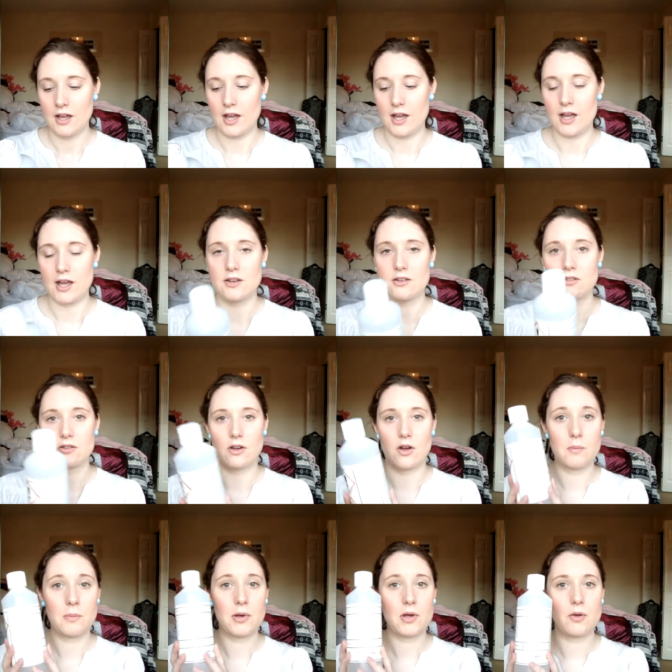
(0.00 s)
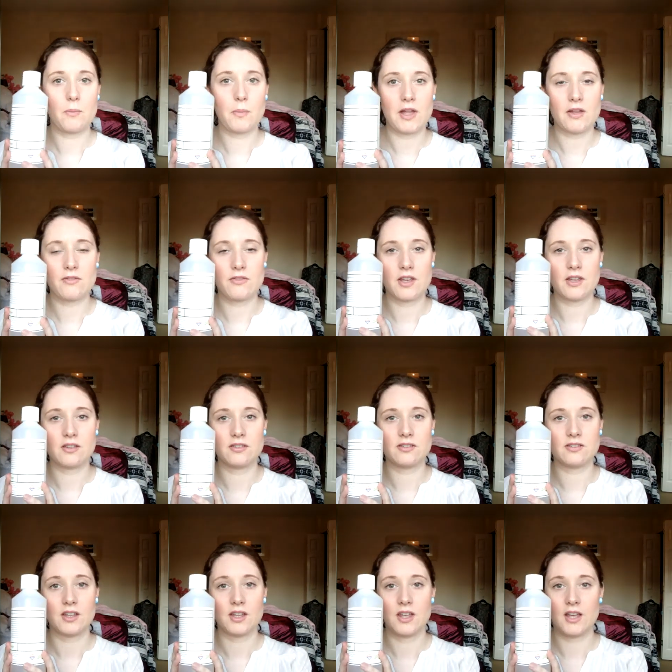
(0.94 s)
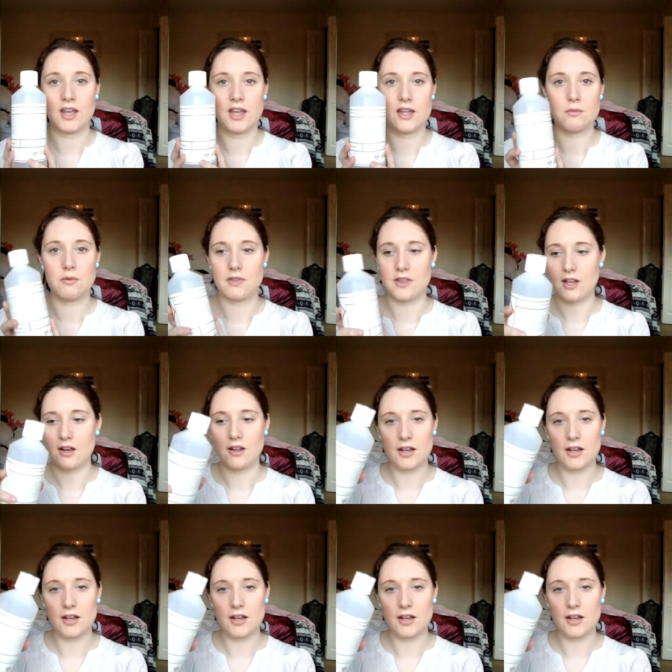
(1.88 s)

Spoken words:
and I'll put a bit of this in with it,